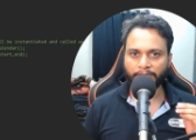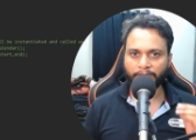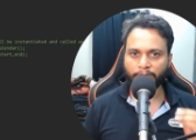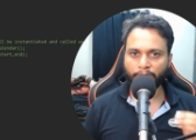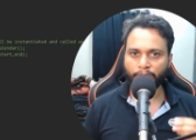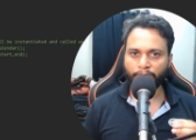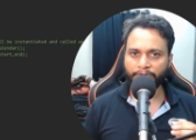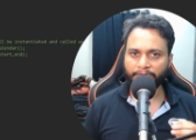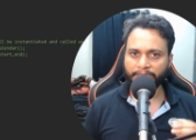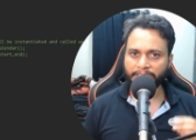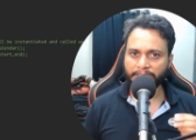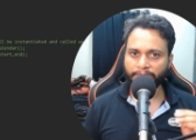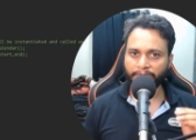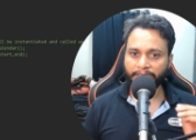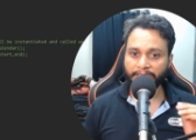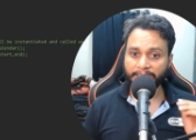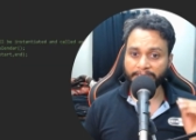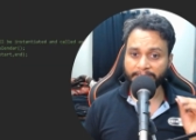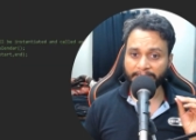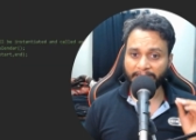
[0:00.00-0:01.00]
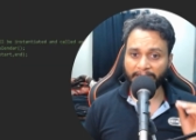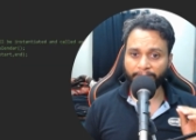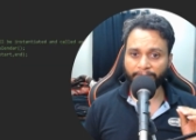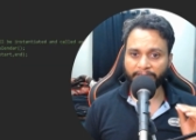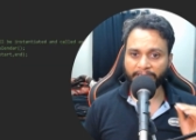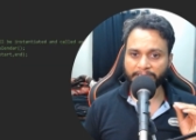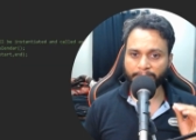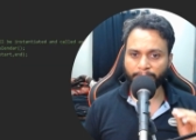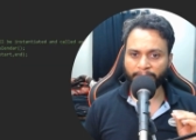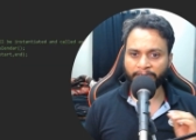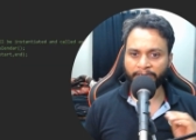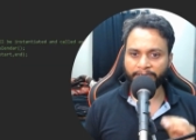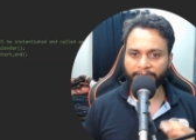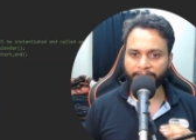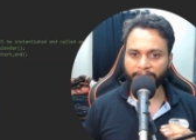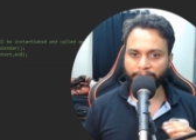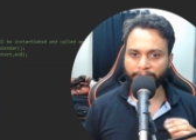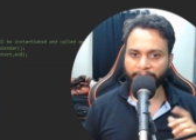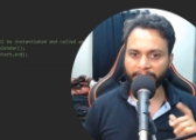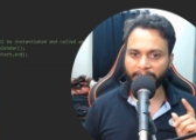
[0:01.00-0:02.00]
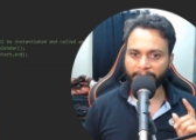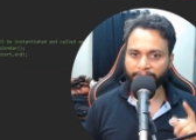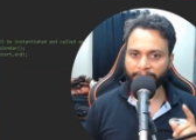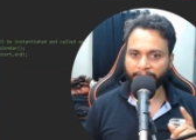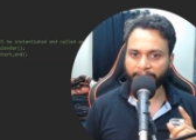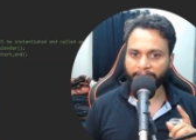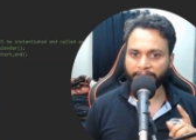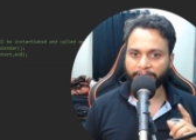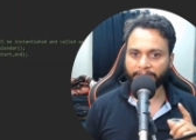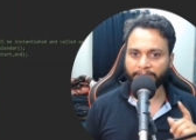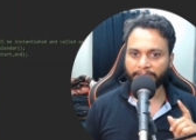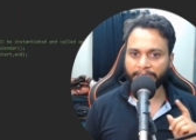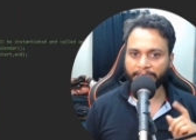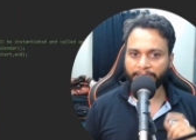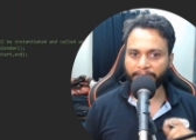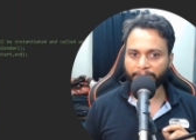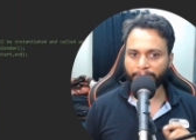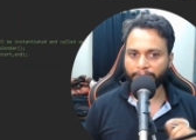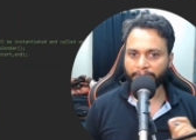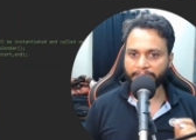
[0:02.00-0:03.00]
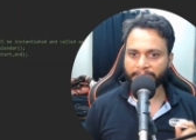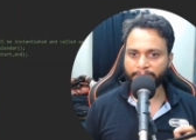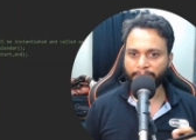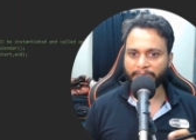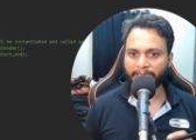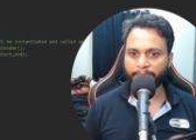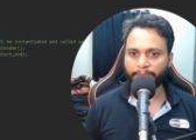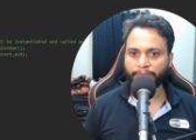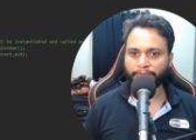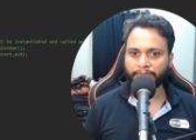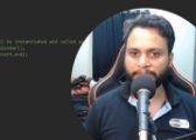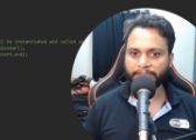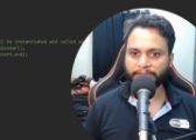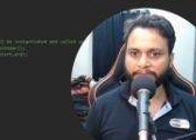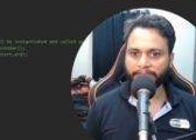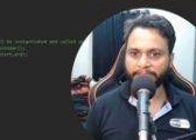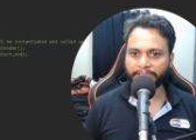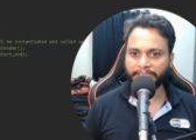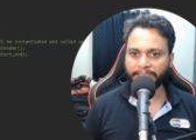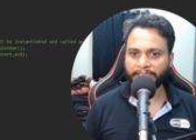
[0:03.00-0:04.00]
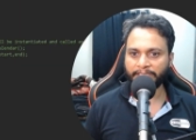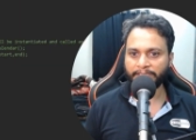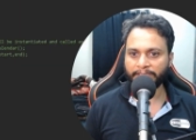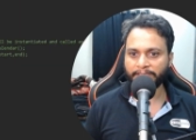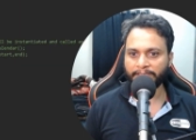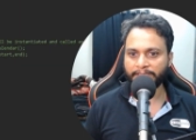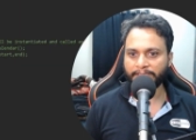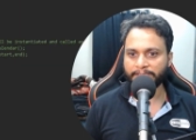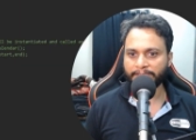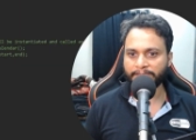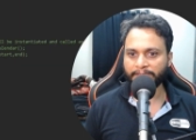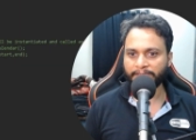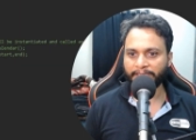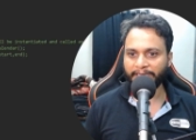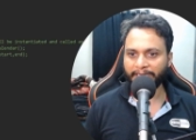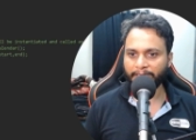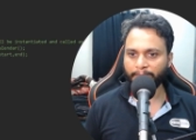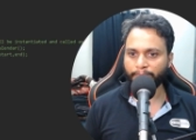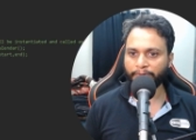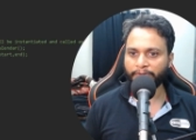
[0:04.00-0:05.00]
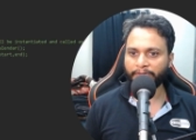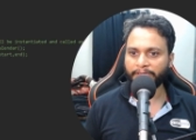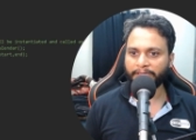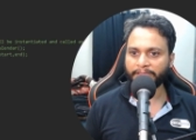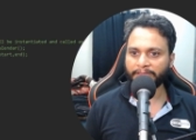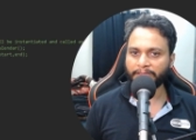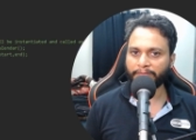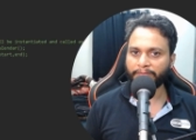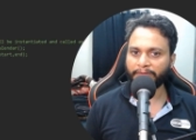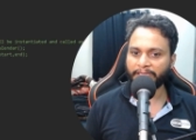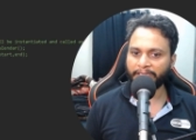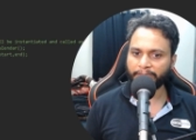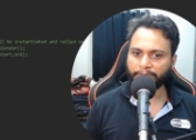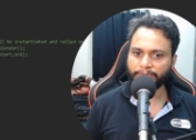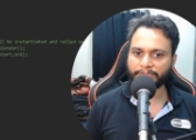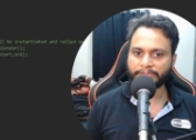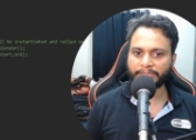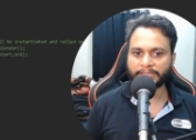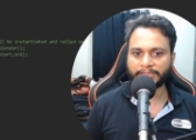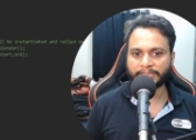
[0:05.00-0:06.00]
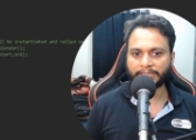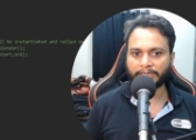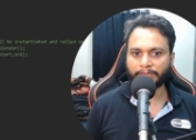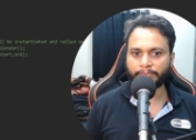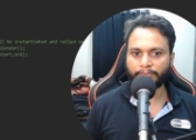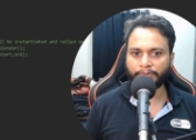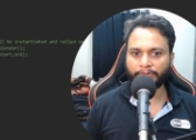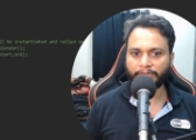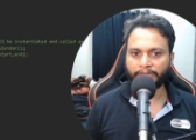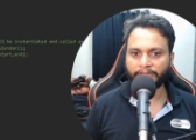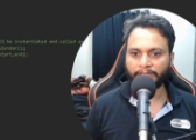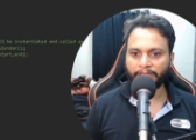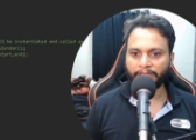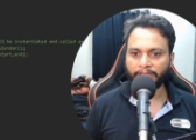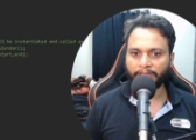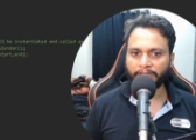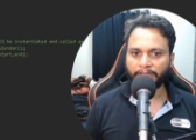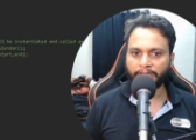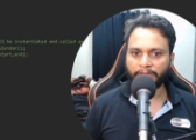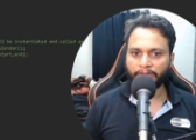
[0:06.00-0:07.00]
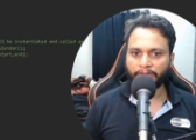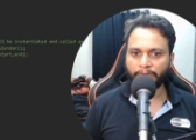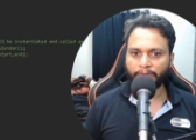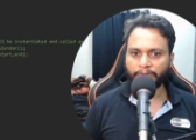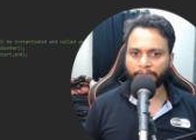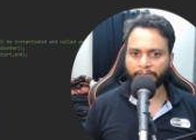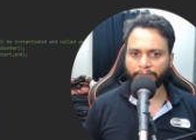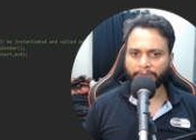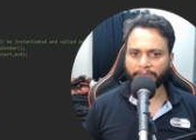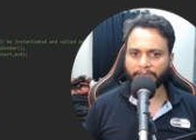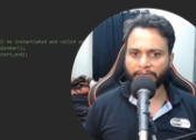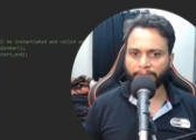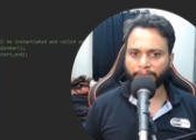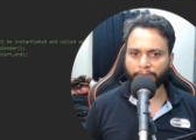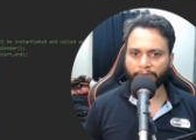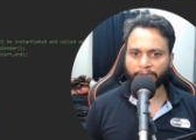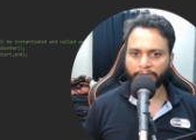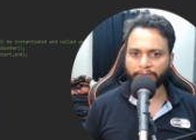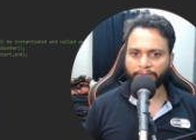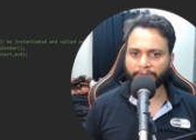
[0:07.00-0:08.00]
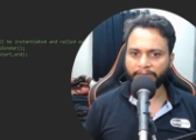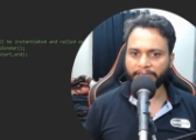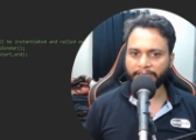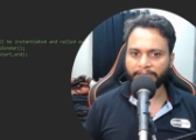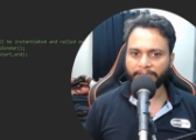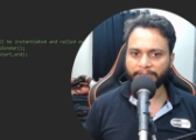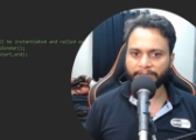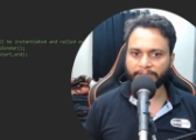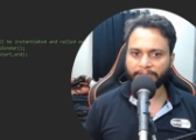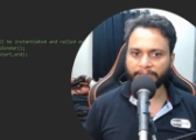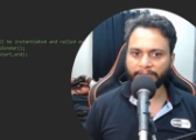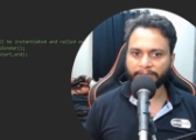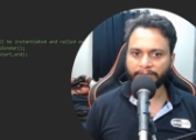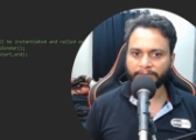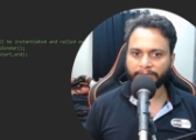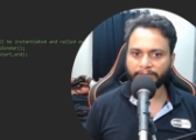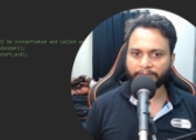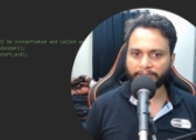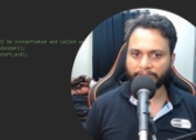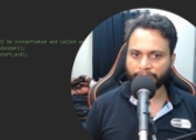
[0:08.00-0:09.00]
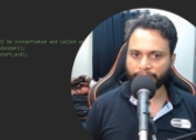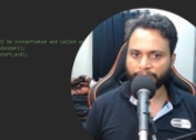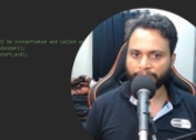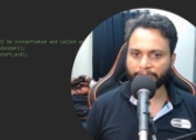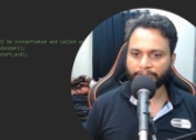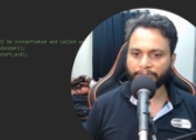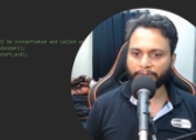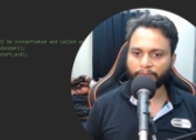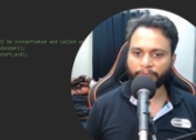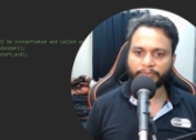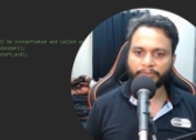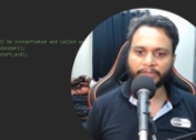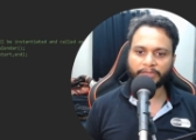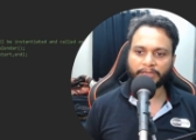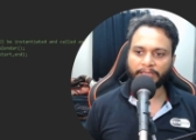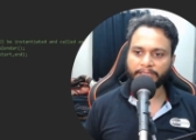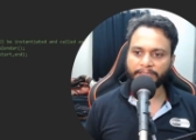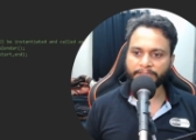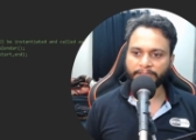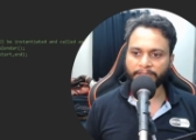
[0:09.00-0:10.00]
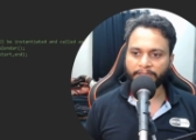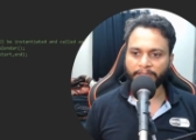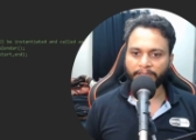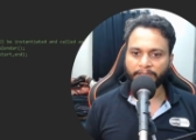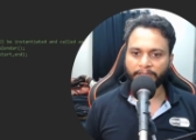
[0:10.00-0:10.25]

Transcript: The code is very self-explanatory. We have taken intervals map where the key is the end point and the value is the start point. Okay. We have not defined anything in the constructor of the class.